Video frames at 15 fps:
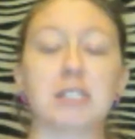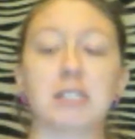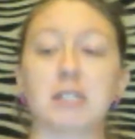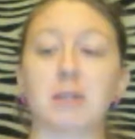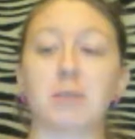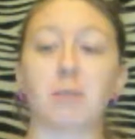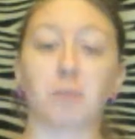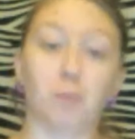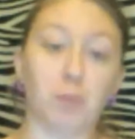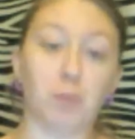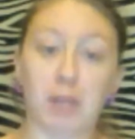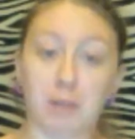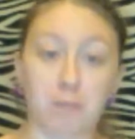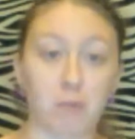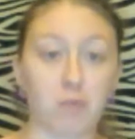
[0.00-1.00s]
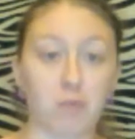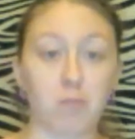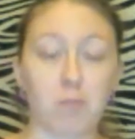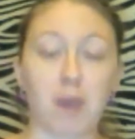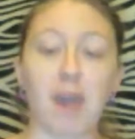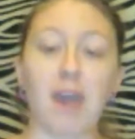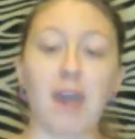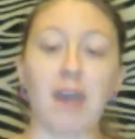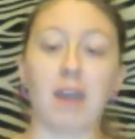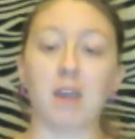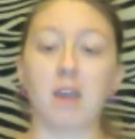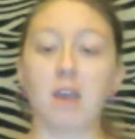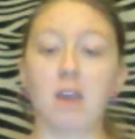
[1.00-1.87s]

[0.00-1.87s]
him when they moved back,